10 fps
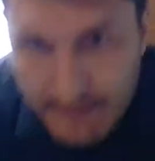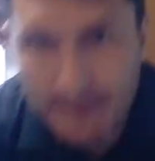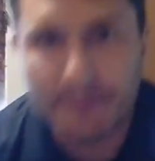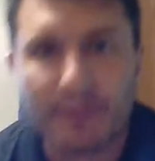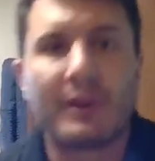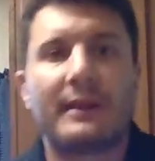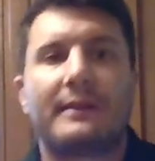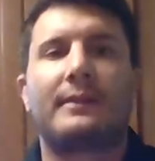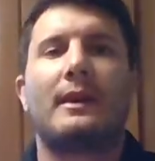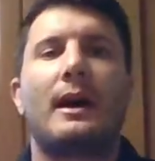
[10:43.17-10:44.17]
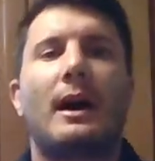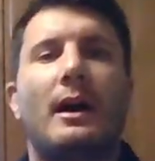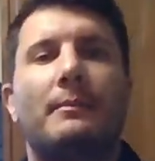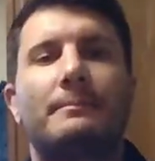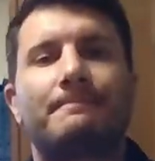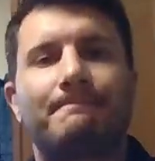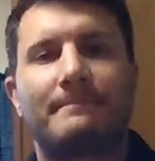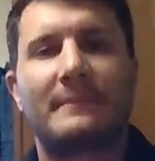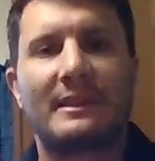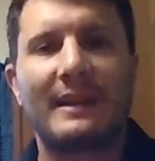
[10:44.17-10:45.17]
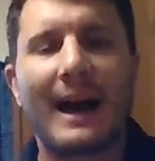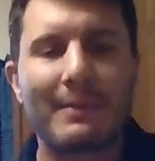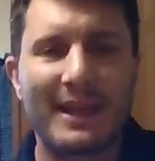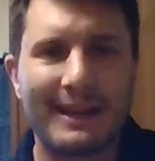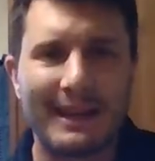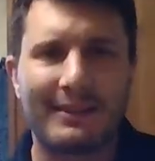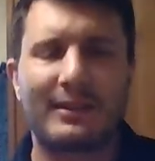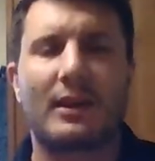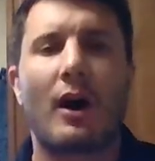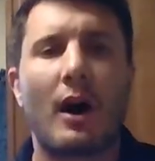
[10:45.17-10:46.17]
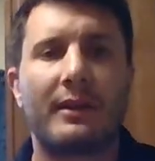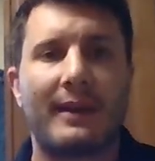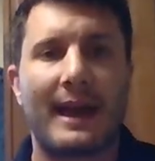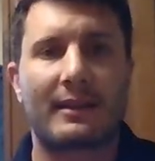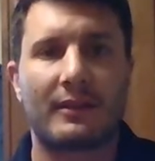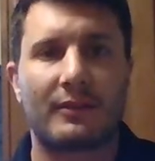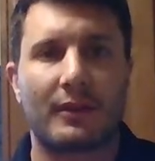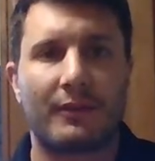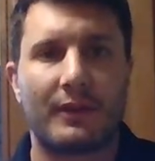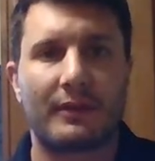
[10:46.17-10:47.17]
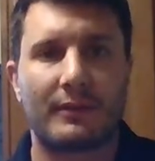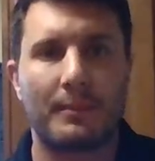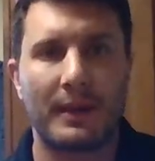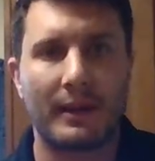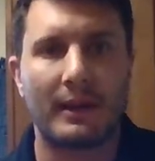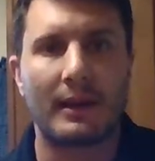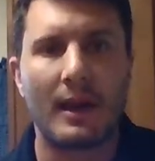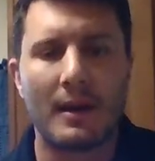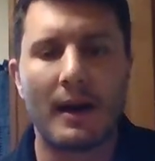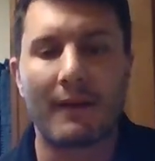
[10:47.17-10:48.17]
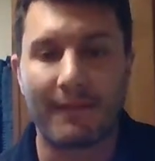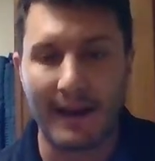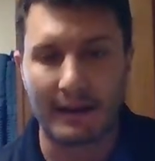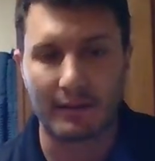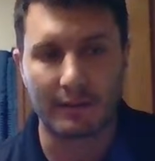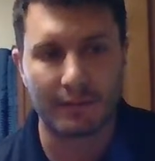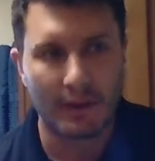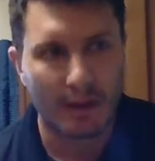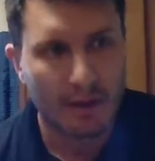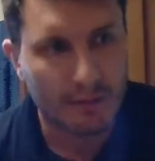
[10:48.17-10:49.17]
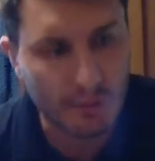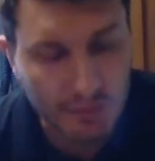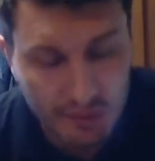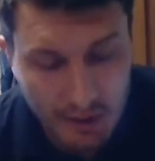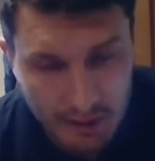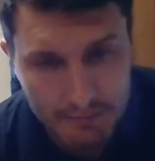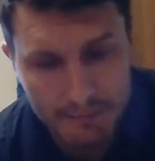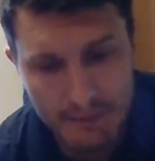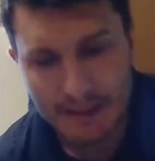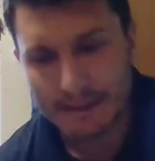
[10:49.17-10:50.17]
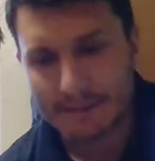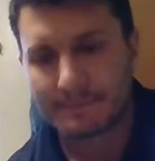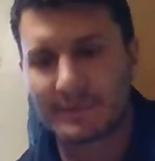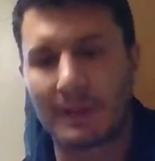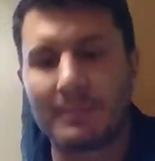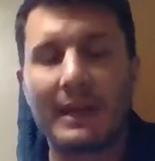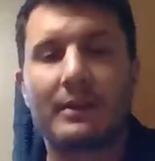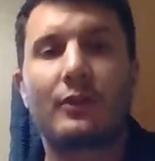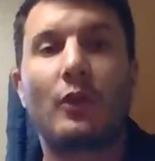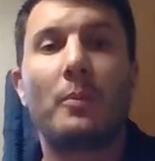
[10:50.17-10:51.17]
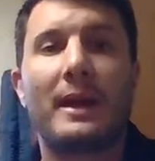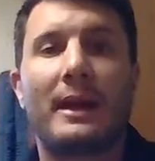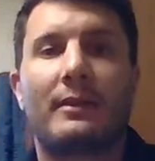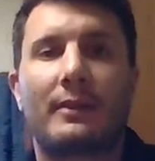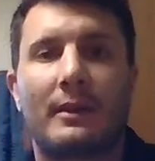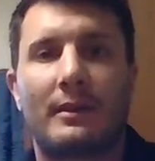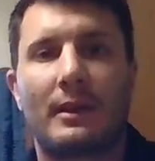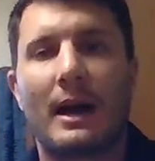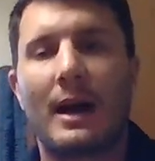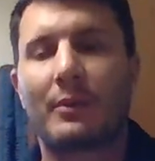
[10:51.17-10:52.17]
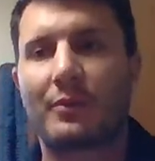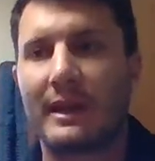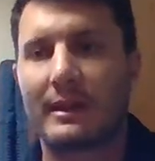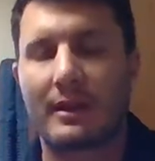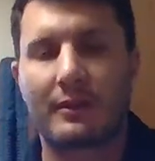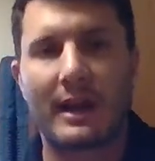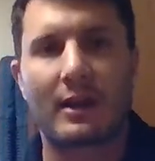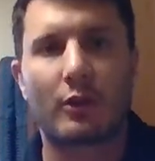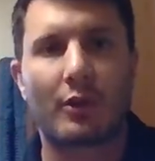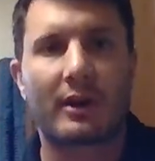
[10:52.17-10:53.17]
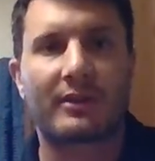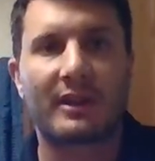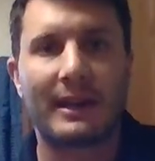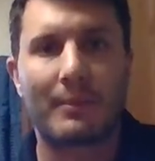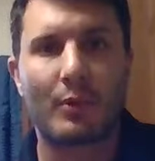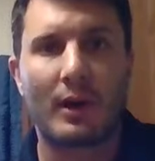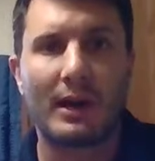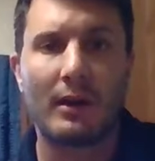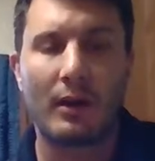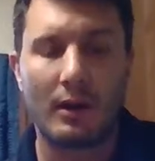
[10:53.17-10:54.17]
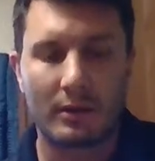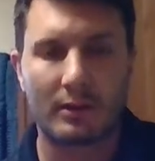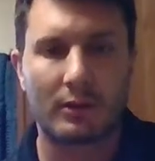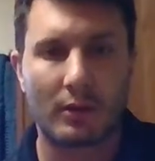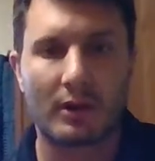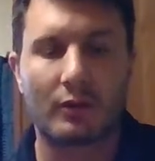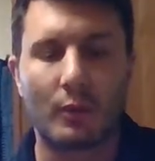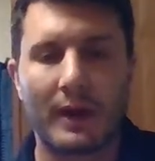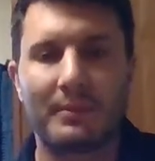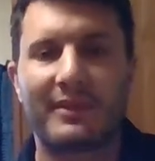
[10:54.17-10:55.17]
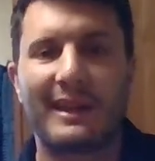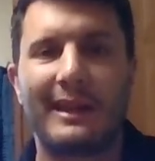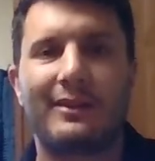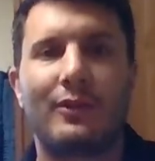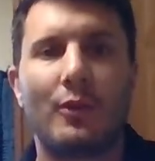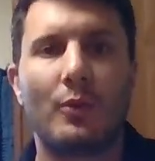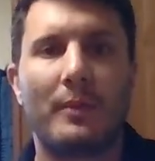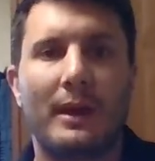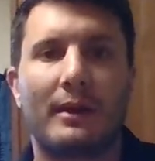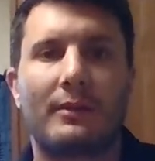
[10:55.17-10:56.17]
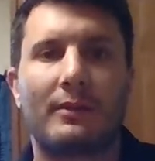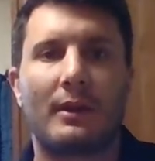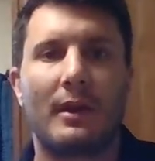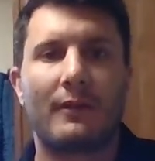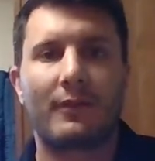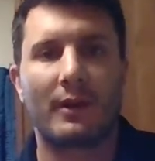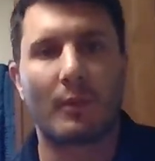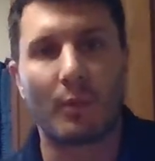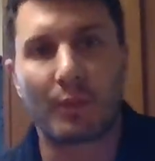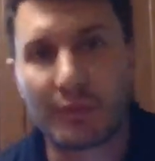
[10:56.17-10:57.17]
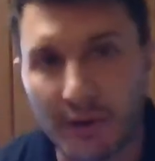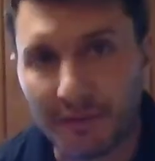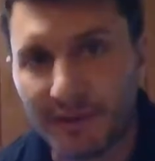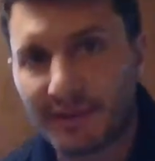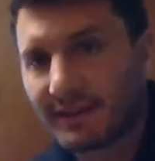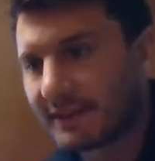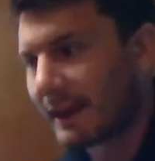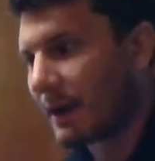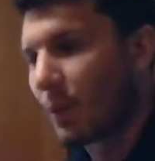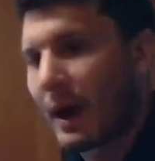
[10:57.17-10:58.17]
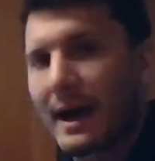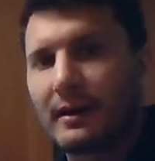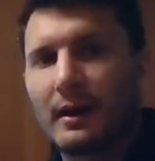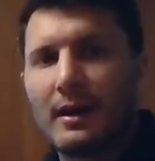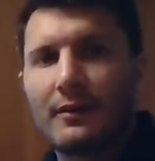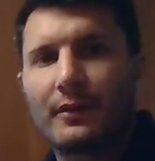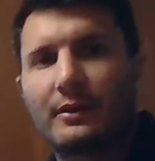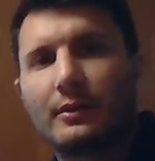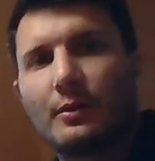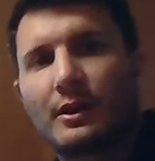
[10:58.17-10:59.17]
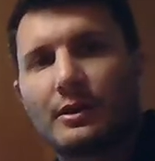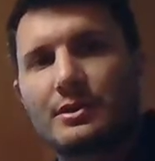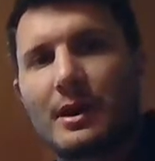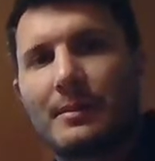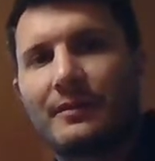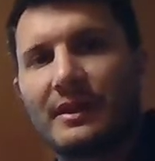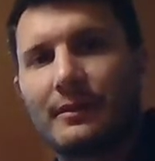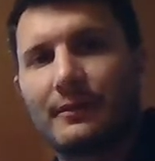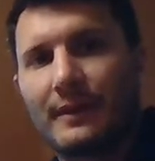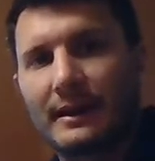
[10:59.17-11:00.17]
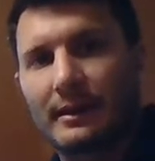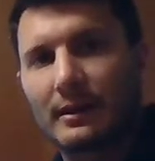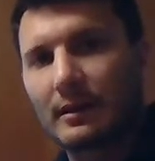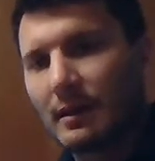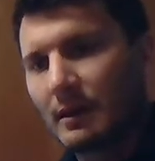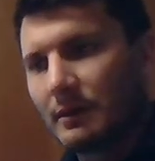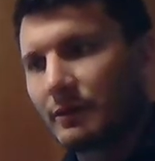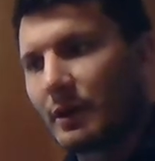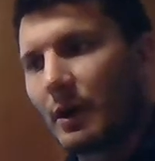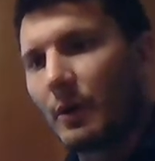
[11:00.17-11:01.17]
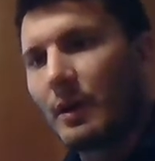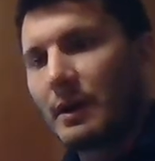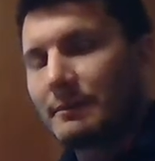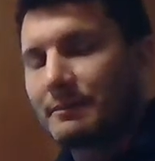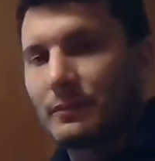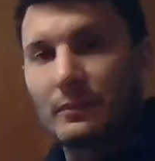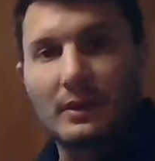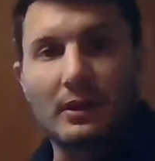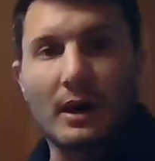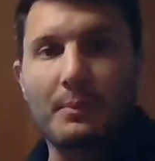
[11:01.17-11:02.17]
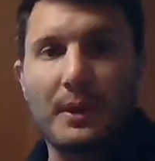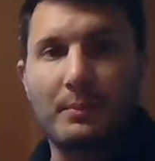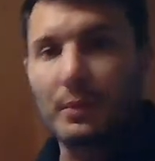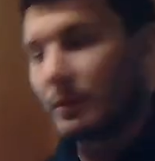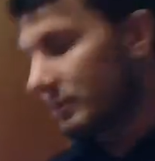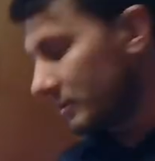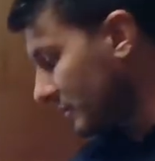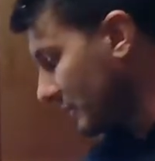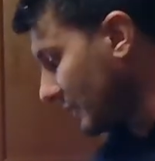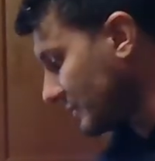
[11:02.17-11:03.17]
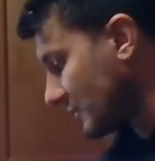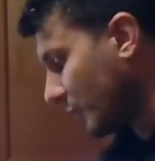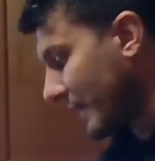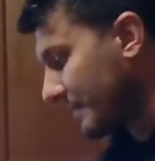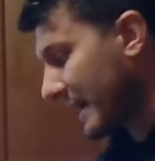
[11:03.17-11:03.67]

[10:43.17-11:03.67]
different time that it needs to contact the surface to be effective. So some need 2 minutes. I was reading the other day, Clorox Clorox wipes, they need 2 minutes for a surface to stay wet for it to do a good job of disinfecting. So a lot of people, they'll just wipe